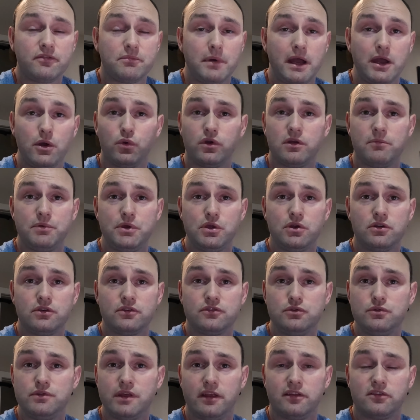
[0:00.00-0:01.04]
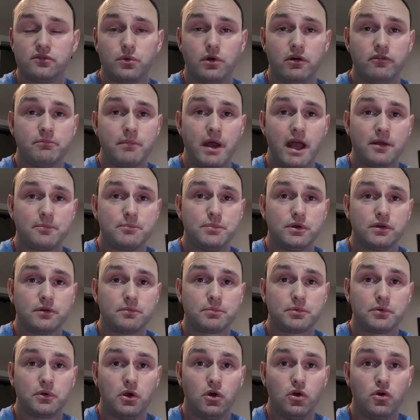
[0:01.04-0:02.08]
My old computer, 2012 MacBook
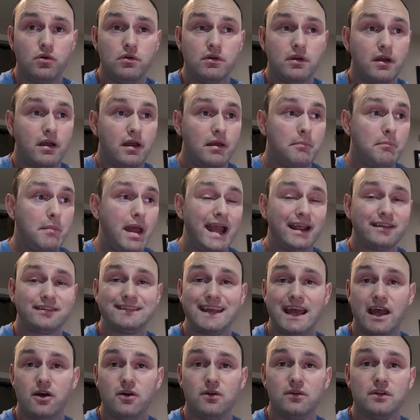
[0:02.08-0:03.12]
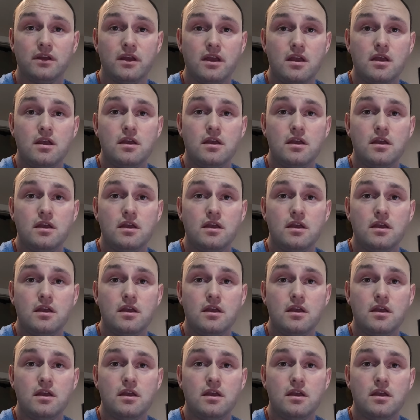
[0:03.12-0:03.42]
Pro, maxed out,